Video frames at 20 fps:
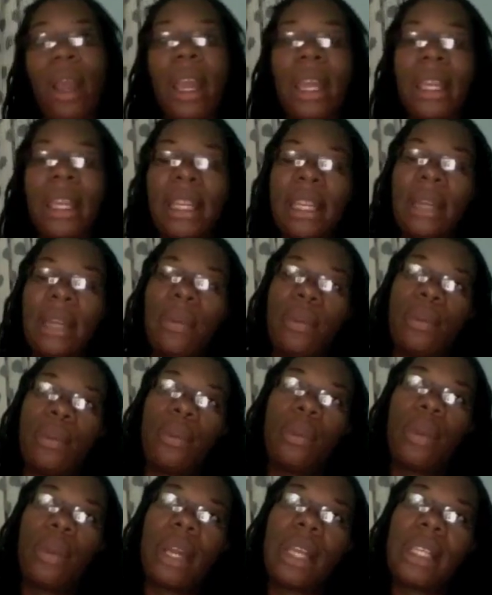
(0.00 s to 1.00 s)
And
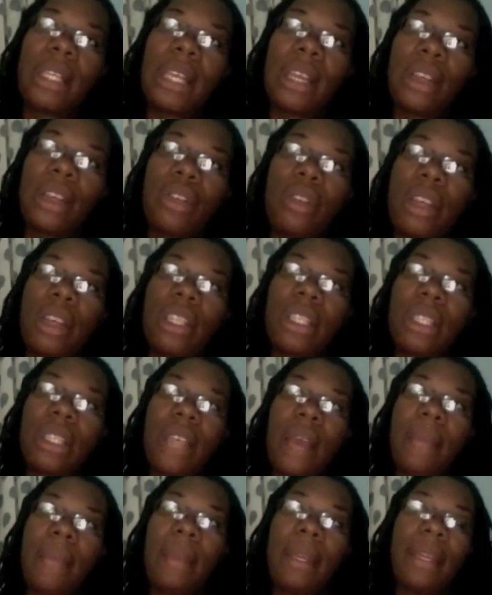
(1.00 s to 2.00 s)
when I say contractions,
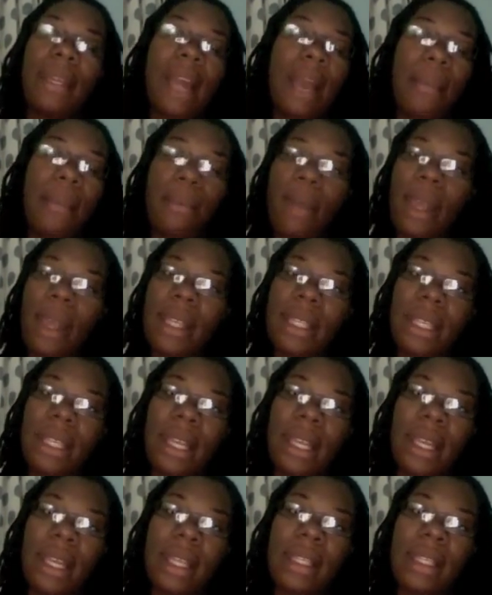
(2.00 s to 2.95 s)
I mean not Braxton Hicks.